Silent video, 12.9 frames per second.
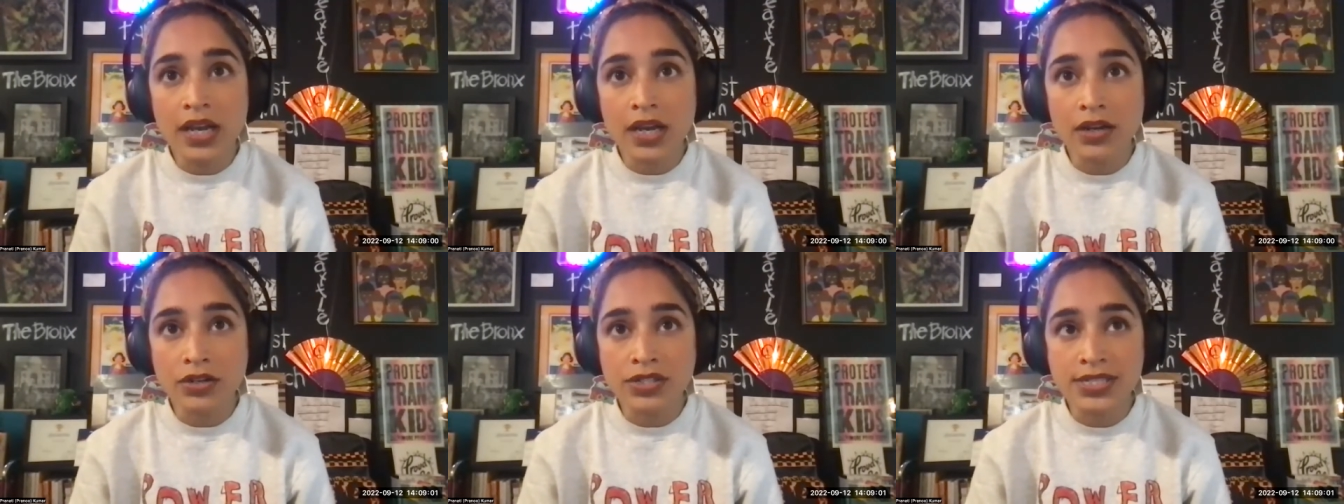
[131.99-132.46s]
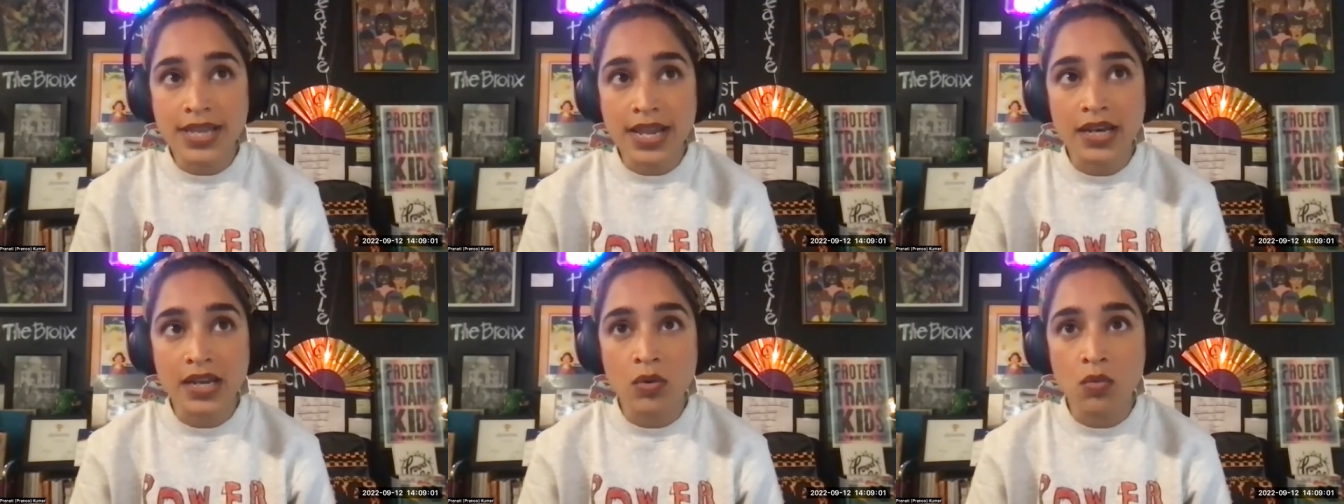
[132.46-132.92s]

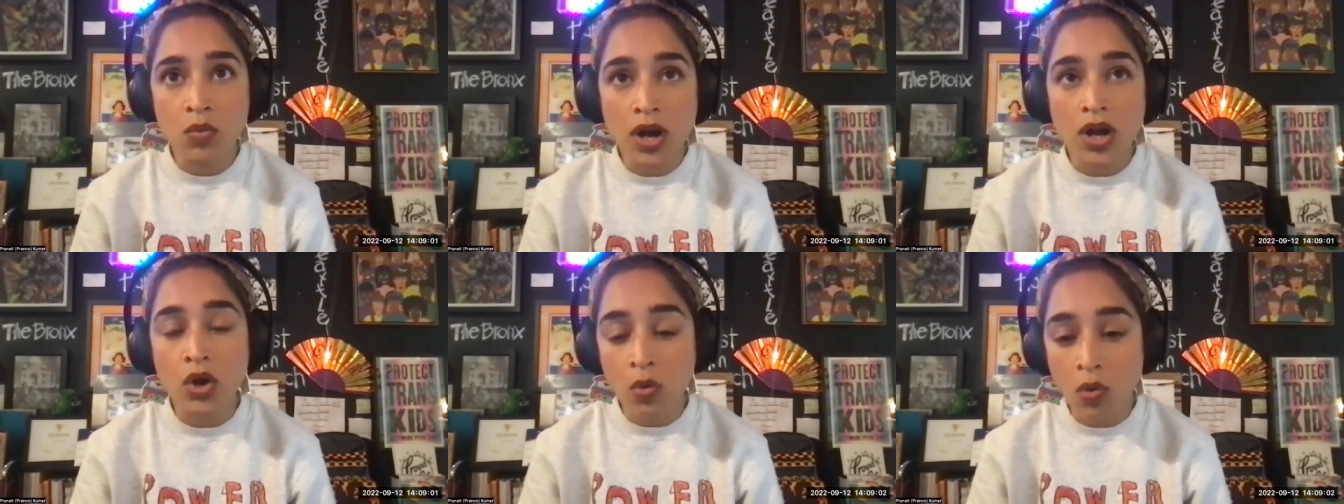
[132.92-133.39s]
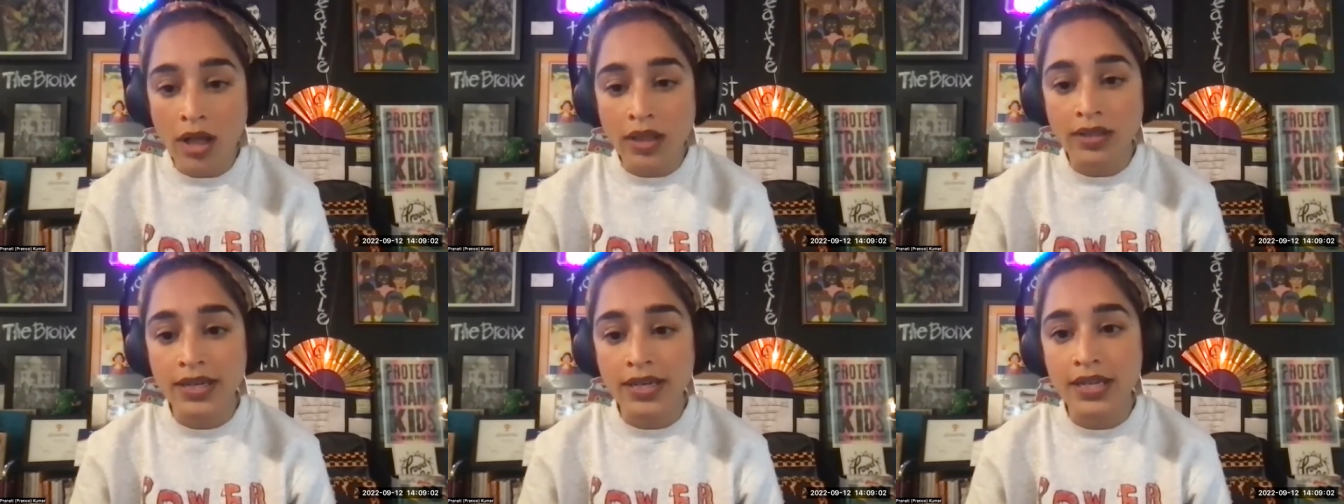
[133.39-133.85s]
understanding what
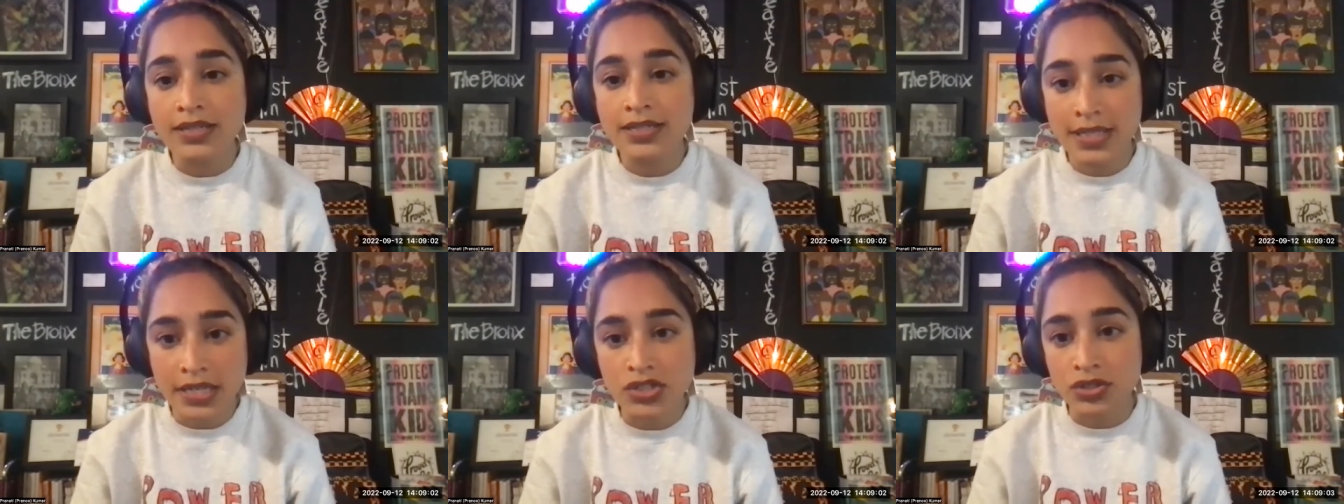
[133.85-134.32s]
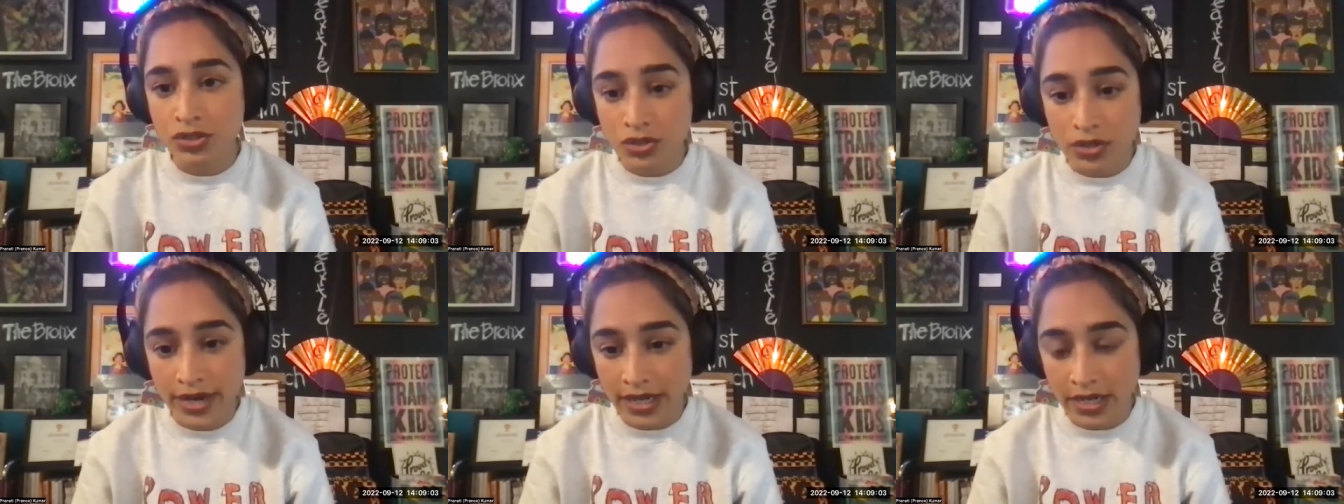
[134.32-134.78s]
quality teacher
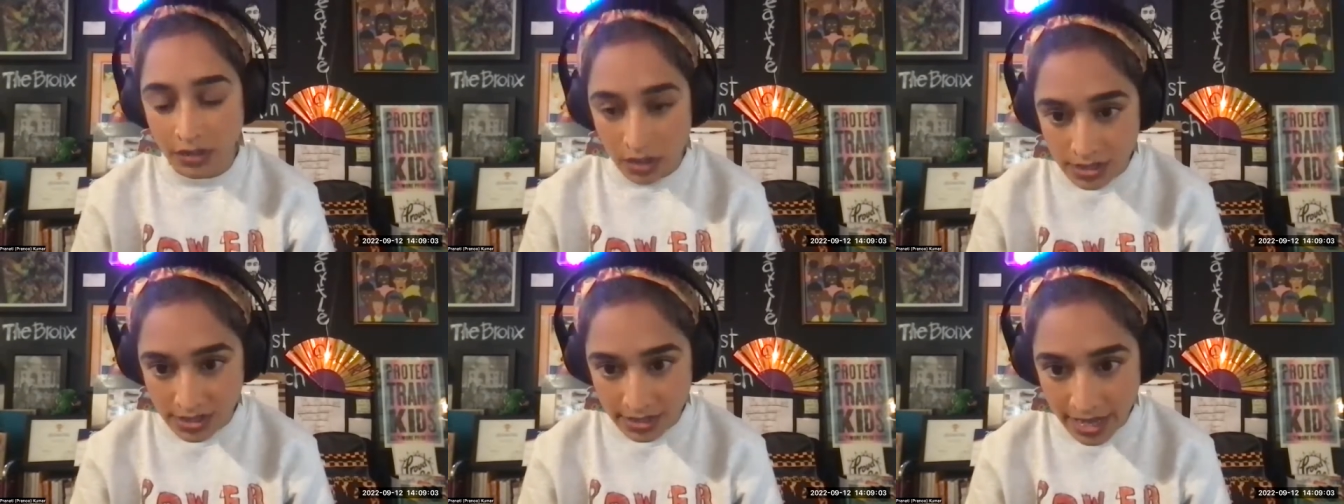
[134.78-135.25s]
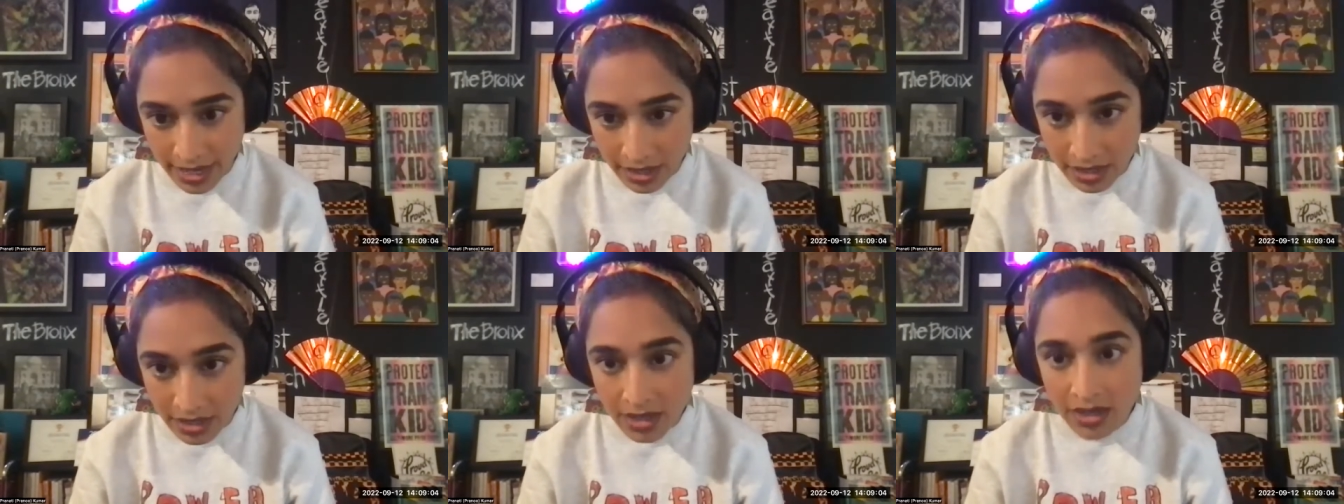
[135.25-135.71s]
training looks
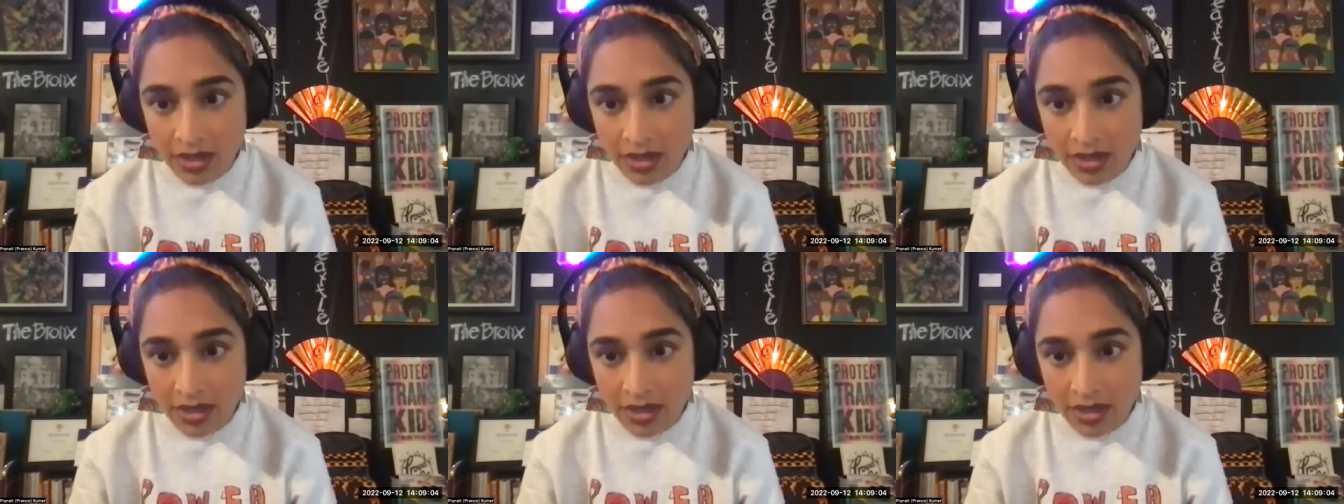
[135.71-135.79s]
like.